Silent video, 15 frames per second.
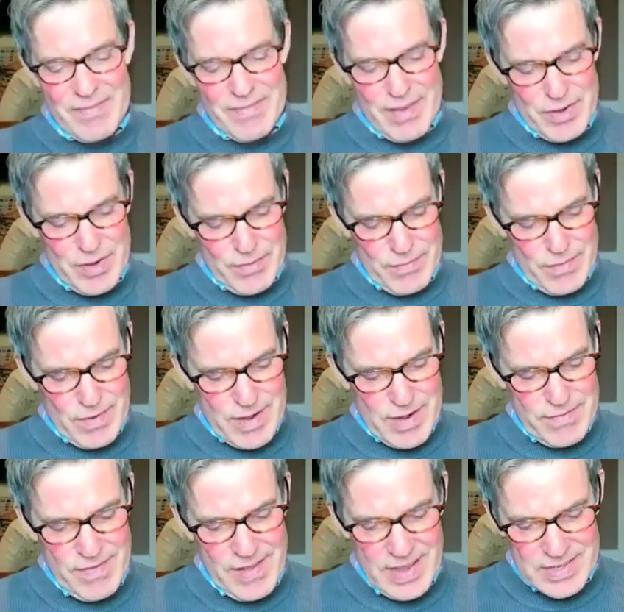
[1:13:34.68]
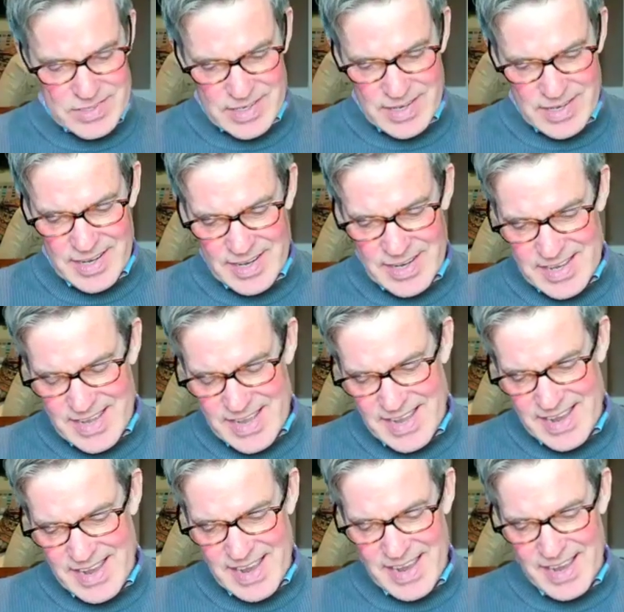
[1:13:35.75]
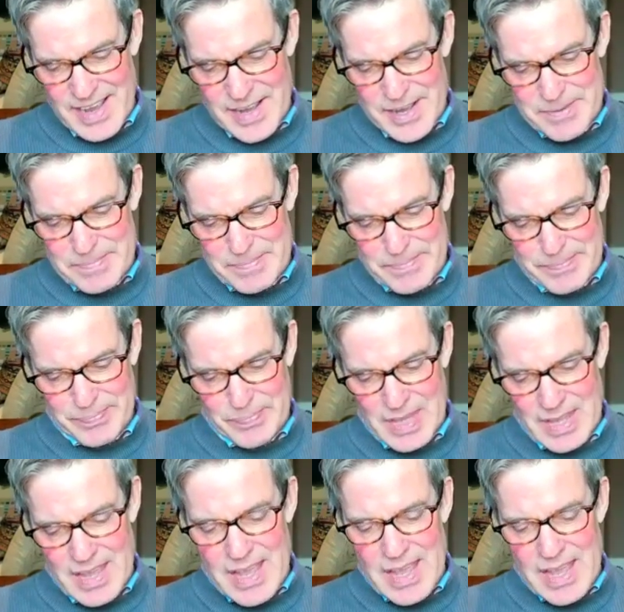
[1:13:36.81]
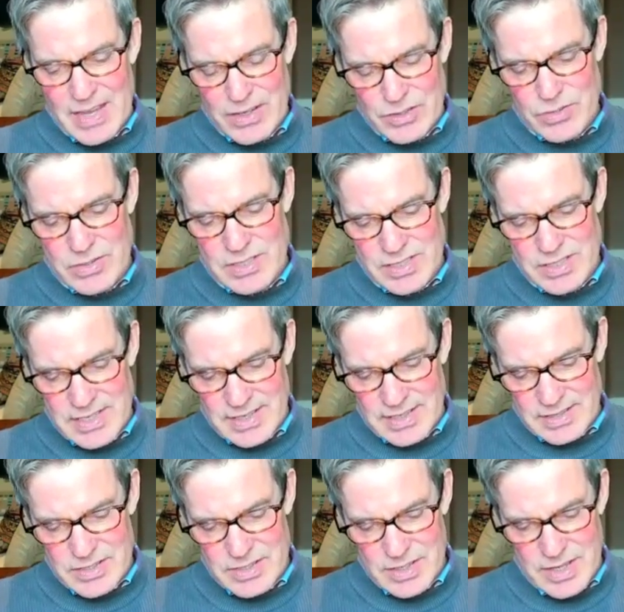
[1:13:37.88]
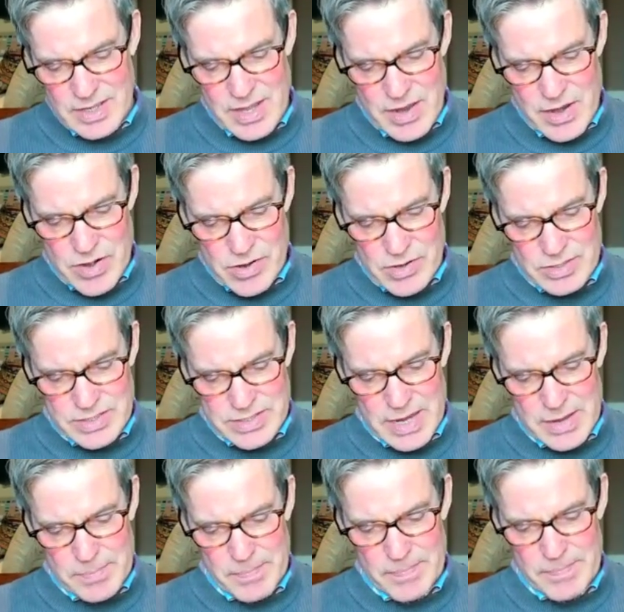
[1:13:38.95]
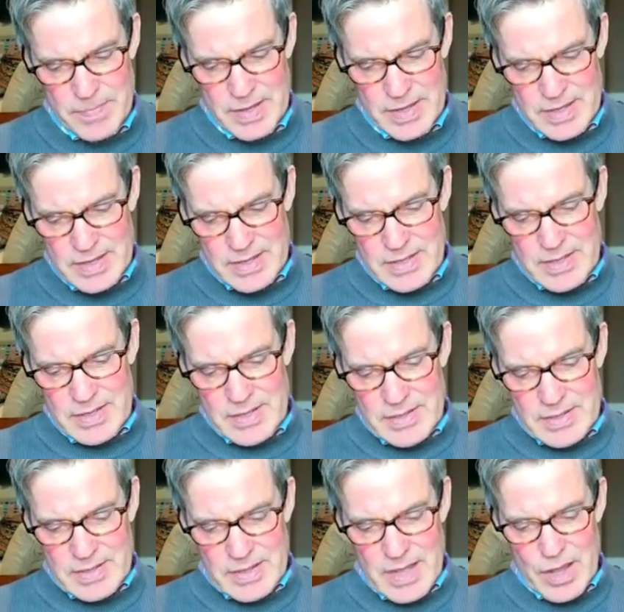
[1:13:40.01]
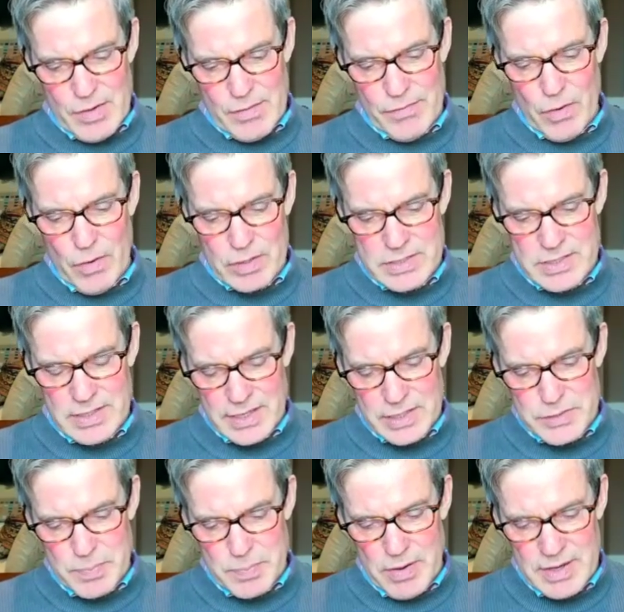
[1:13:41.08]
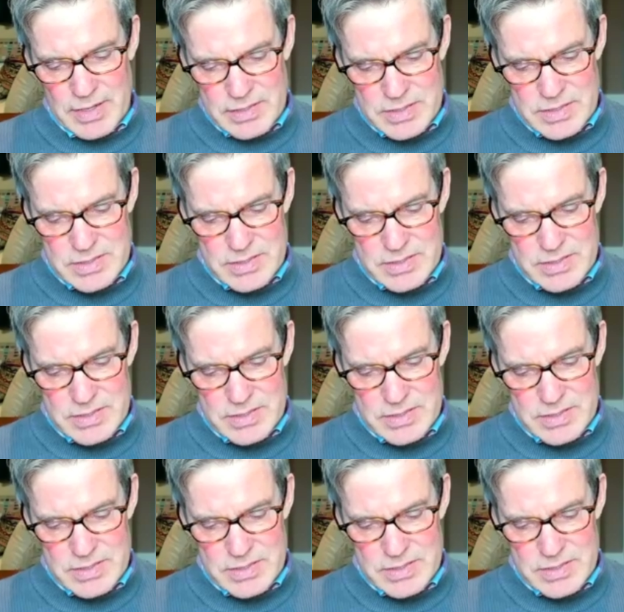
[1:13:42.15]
I found it very fascinating, interesting to hear some kind of focusing experience